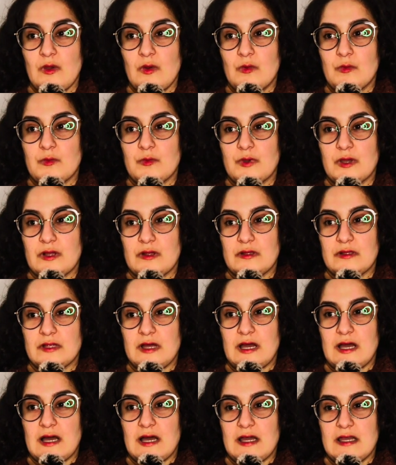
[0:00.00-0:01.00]
Well,
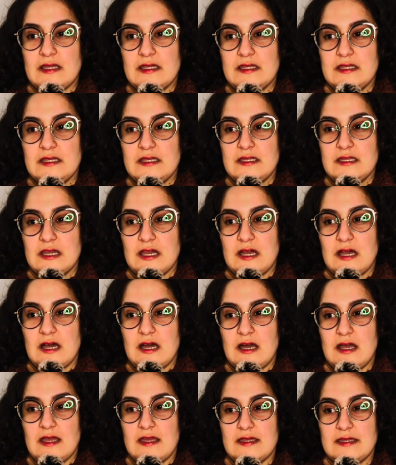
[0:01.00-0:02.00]
I
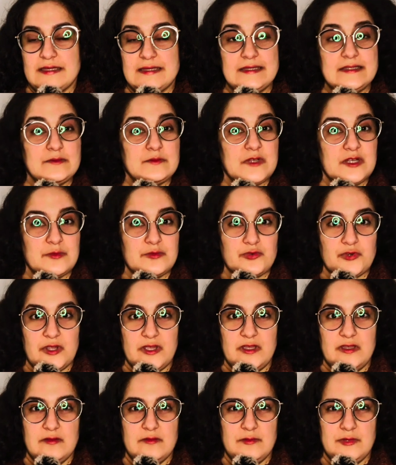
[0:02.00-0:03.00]
hit my
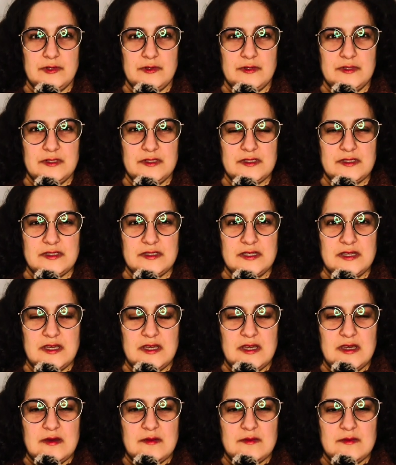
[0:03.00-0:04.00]
breaking point
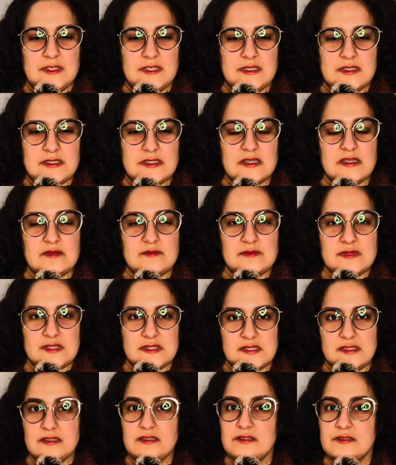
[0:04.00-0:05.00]
because I'm
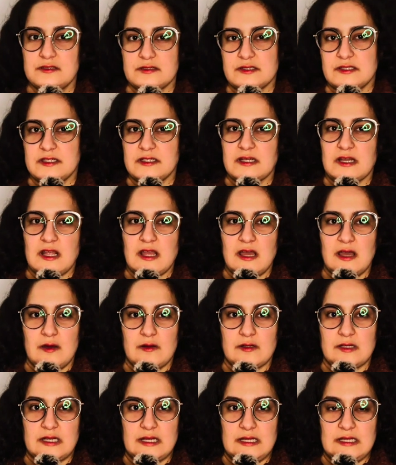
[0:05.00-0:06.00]
still learning how
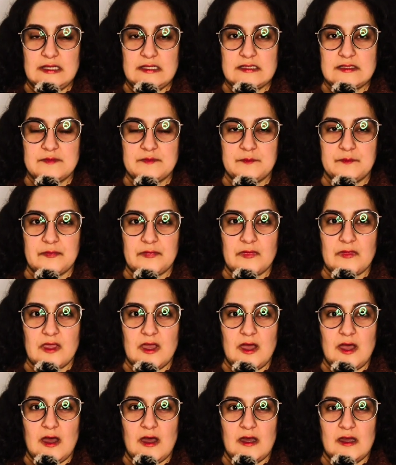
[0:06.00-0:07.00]
to knit.
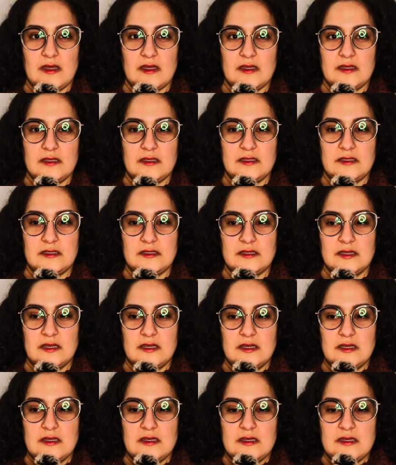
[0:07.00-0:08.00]
I
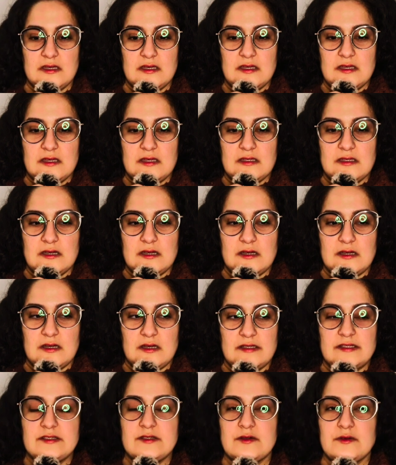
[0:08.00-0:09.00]

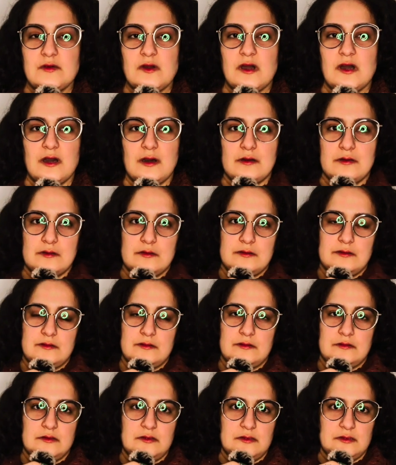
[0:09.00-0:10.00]
I know how
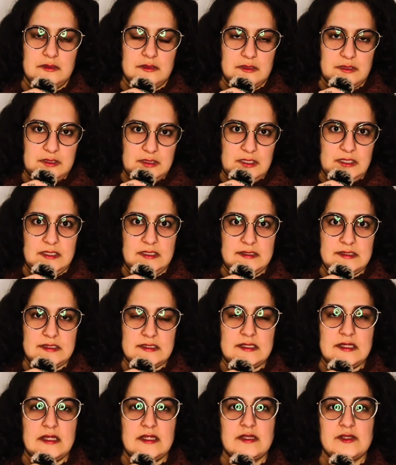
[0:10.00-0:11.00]
to knit,
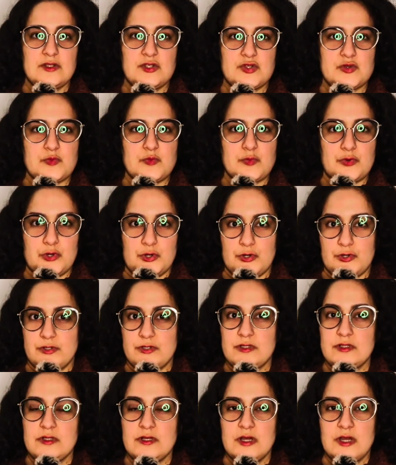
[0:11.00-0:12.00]
to
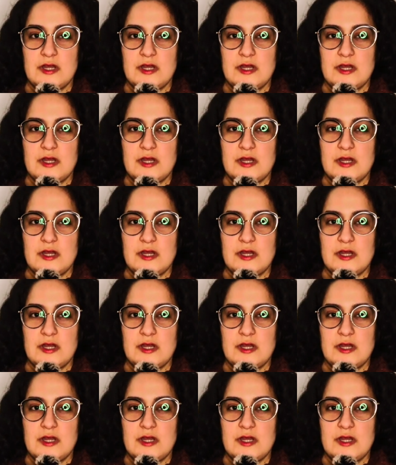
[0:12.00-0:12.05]
purl,